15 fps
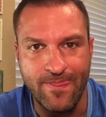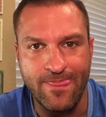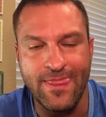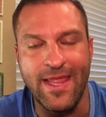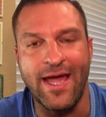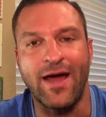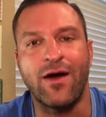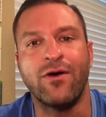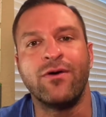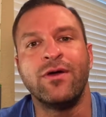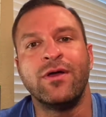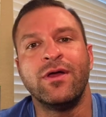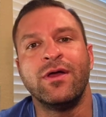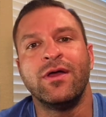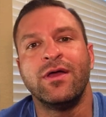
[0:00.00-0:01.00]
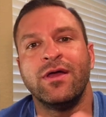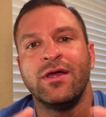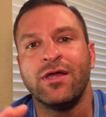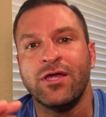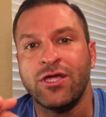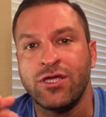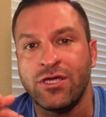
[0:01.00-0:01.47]
Now,
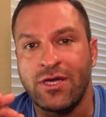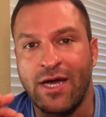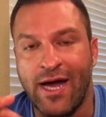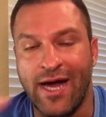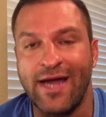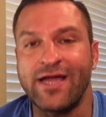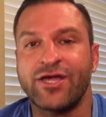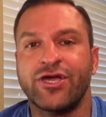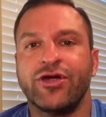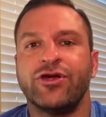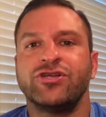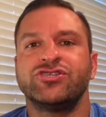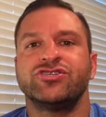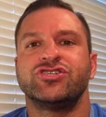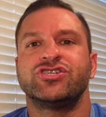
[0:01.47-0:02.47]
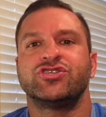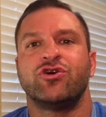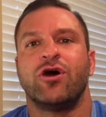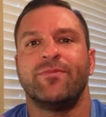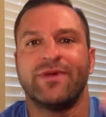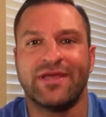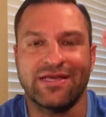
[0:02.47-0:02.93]
I encourage you to
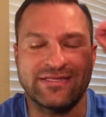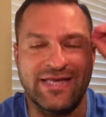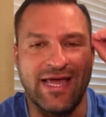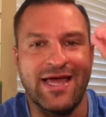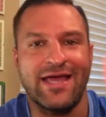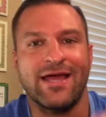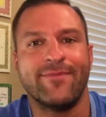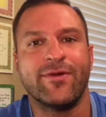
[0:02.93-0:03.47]
show up because A,